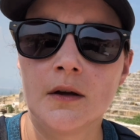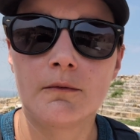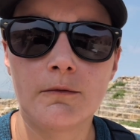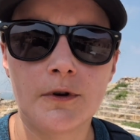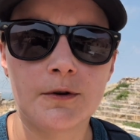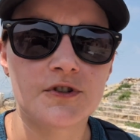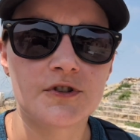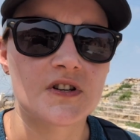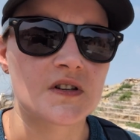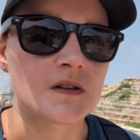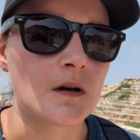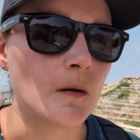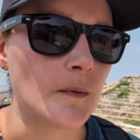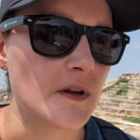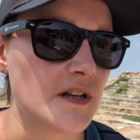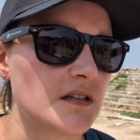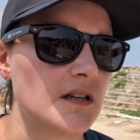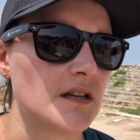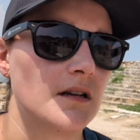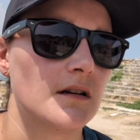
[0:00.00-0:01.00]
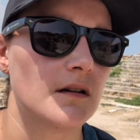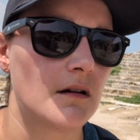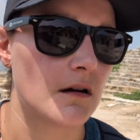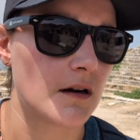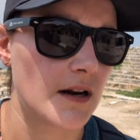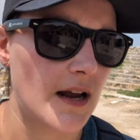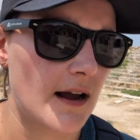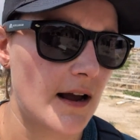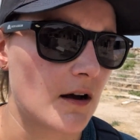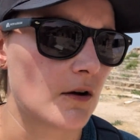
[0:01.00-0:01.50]
We were just commenting on
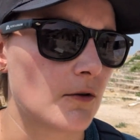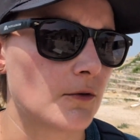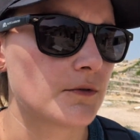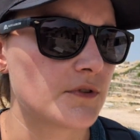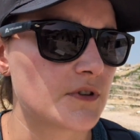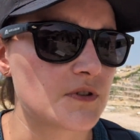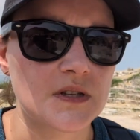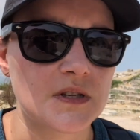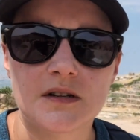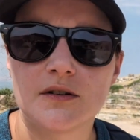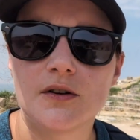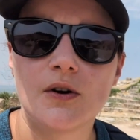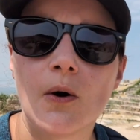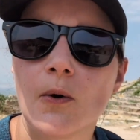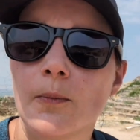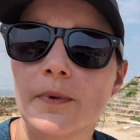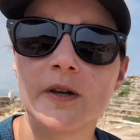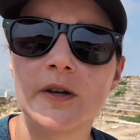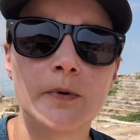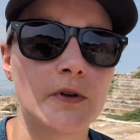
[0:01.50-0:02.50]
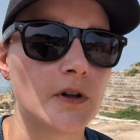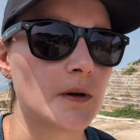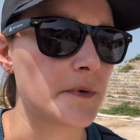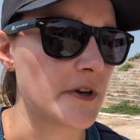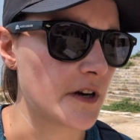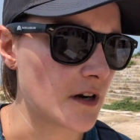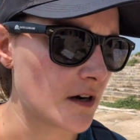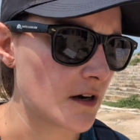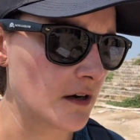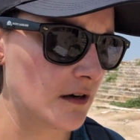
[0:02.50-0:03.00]
how there's like no people up
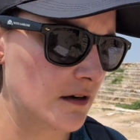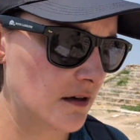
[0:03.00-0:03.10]
here.